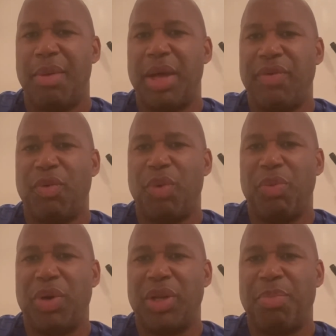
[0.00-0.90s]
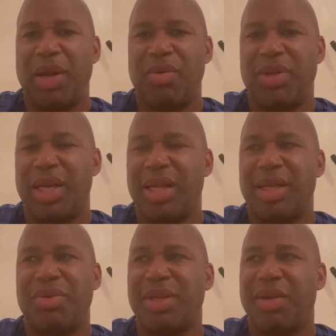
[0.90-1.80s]
But even when we got the penalty,
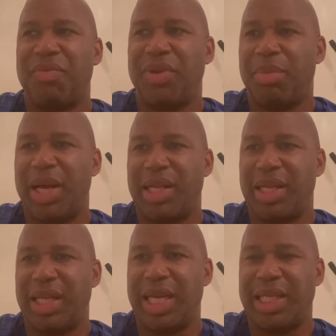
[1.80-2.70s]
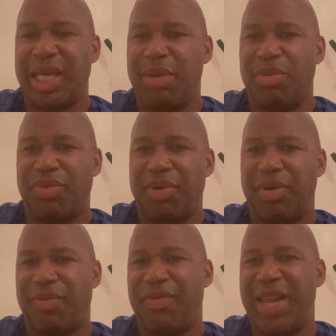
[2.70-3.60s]
there was something about today's game. It was a
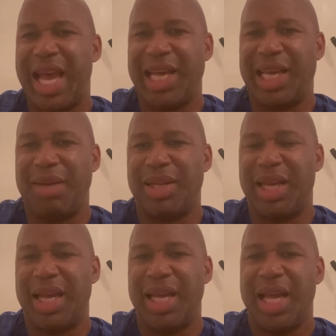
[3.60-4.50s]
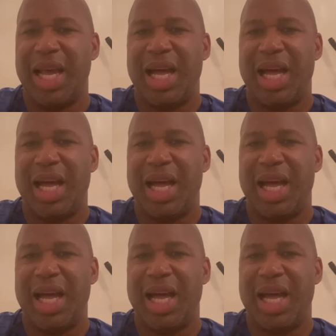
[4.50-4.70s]
really flat game today.